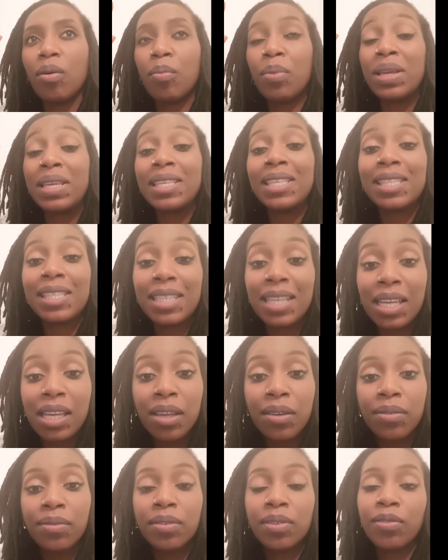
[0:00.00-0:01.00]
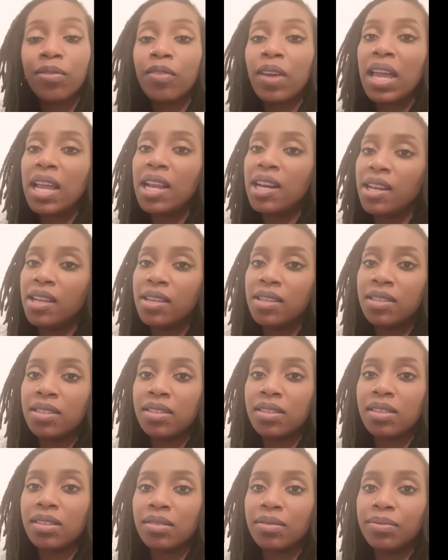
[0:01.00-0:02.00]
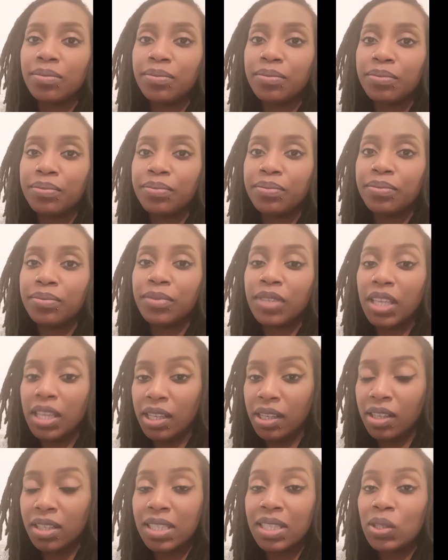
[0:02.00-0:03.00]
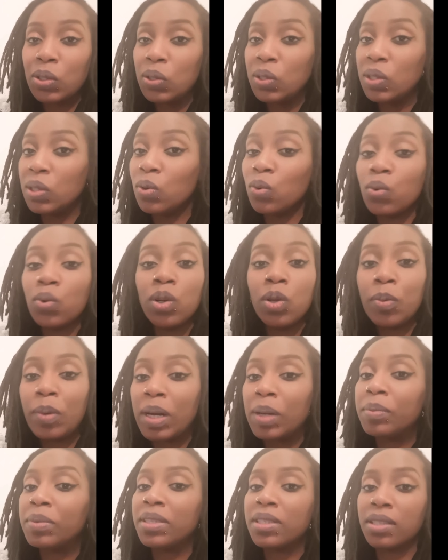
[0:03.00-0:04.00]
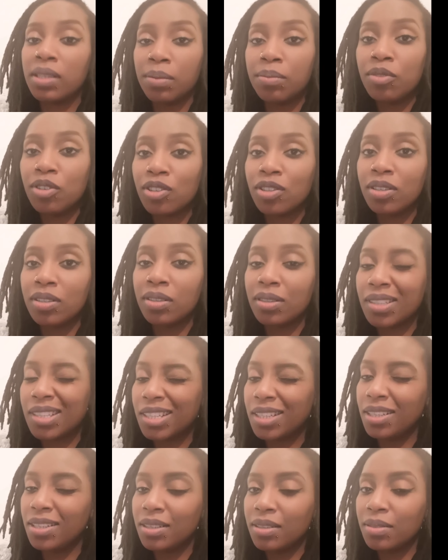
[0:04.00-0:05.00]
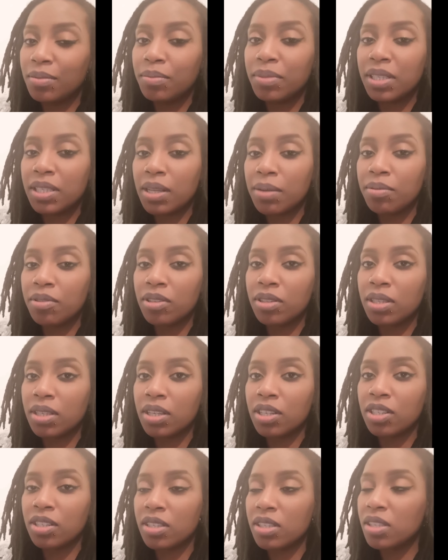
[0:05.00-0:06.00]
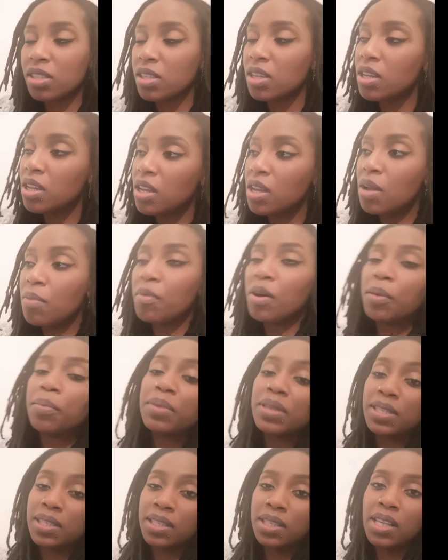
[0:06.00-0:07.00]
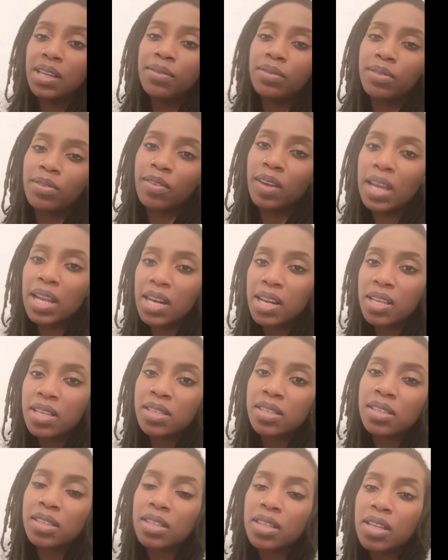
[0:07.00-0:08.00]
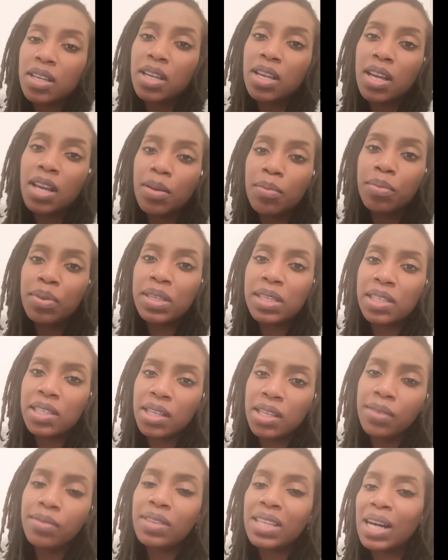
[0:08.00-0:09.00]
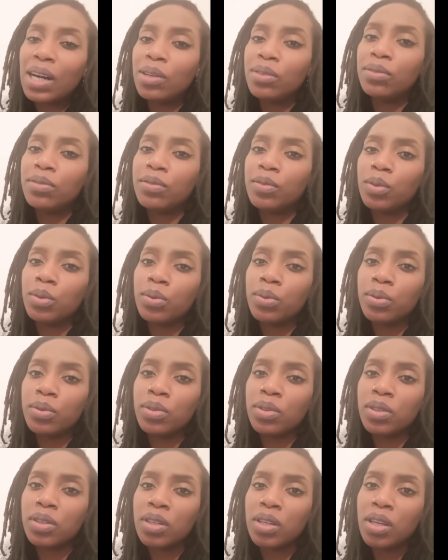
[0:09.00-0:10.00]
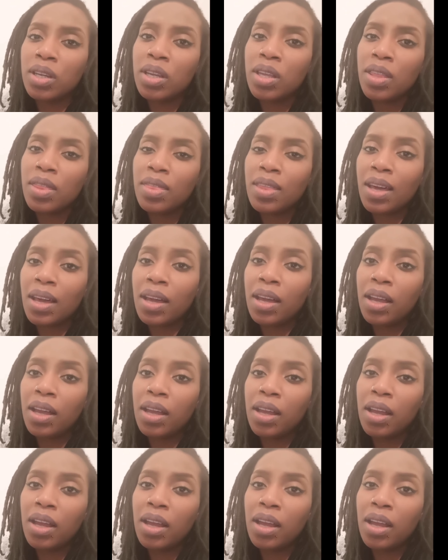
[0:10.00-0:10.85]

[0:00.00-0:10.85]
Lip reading: perceived failures. Yeah, because it was all about perception sessions, but perceived failures and perceived downfalls that